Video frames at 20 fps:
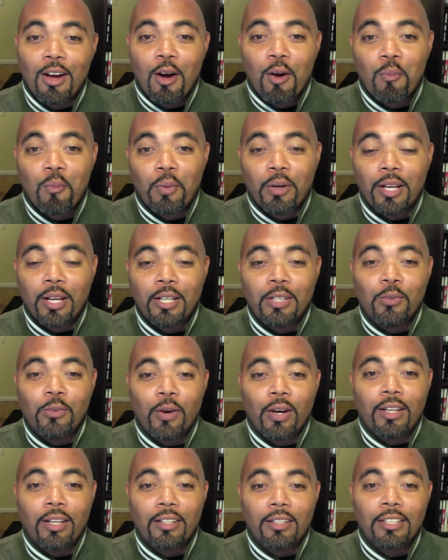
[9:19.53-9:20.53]
But
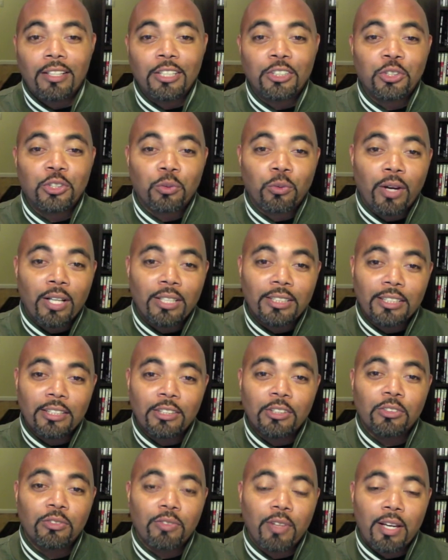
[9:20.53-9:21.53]
anyway, get your rest,
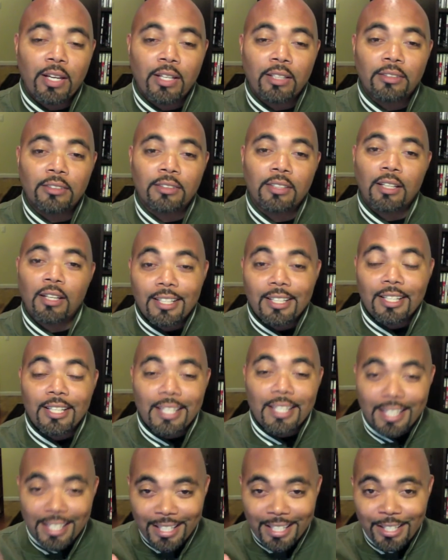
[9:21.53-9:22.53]
Eagles fans.
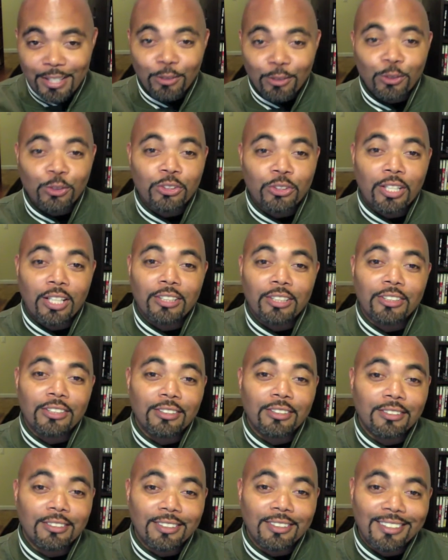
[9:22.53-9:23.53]
Eagle
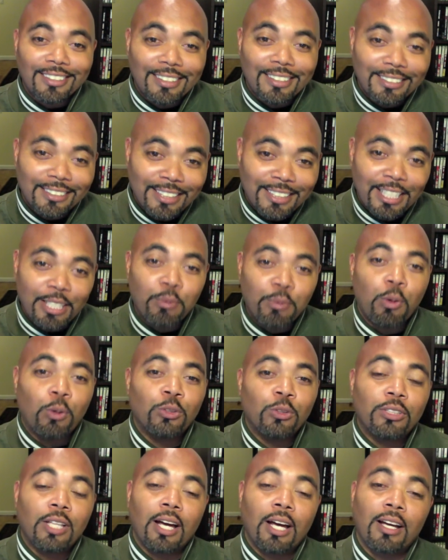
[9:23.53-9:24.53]
Sessions.
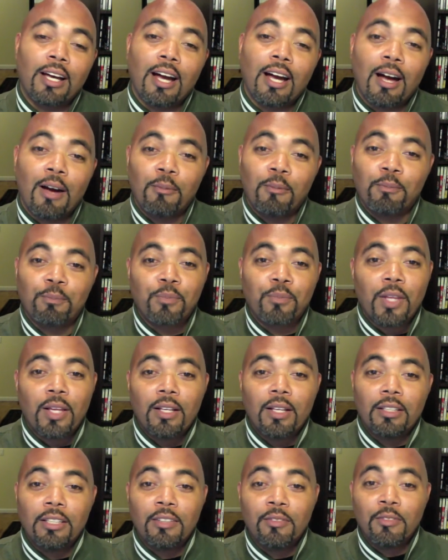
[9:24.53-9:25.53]
skinnypost.com.
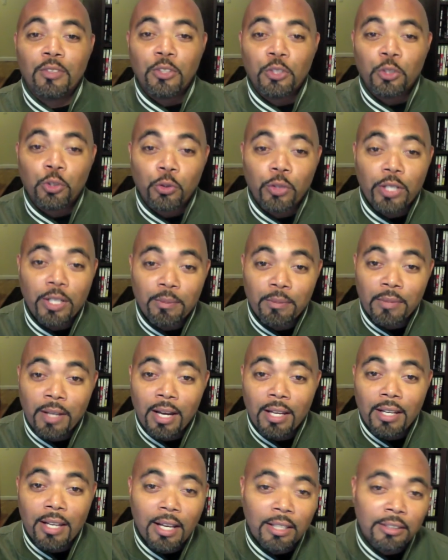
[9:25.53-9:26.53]
Living the dream,
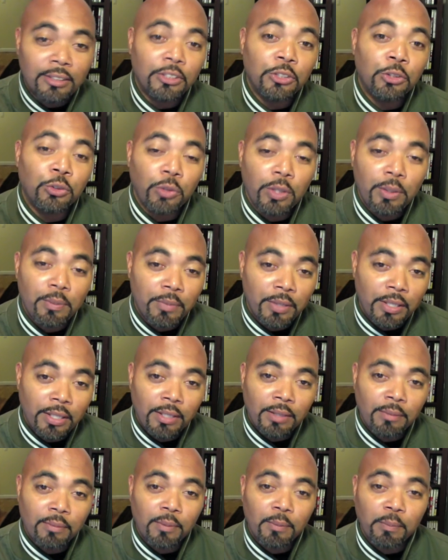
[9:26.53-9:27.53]
not as in Dream
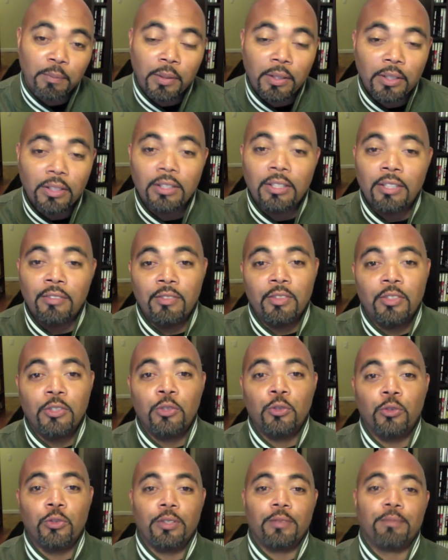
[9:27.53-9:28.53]
Team, but living the
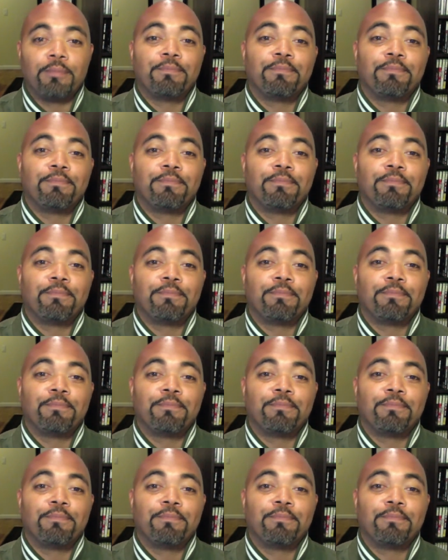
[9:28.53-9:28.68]
dream.